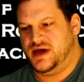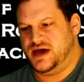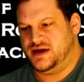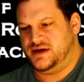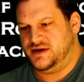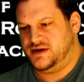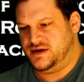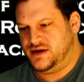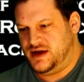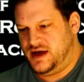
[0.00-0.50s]

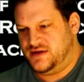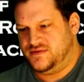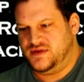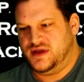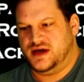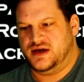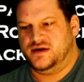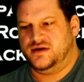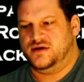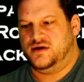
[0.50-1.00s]
men,
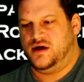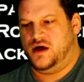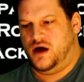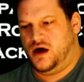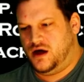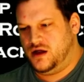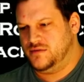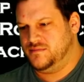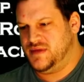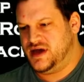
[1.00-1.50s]
and then
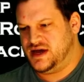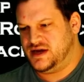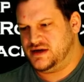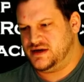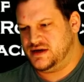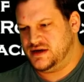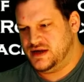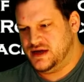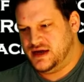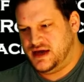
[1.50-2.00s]
all
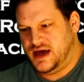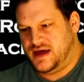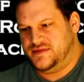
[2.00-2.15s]
men,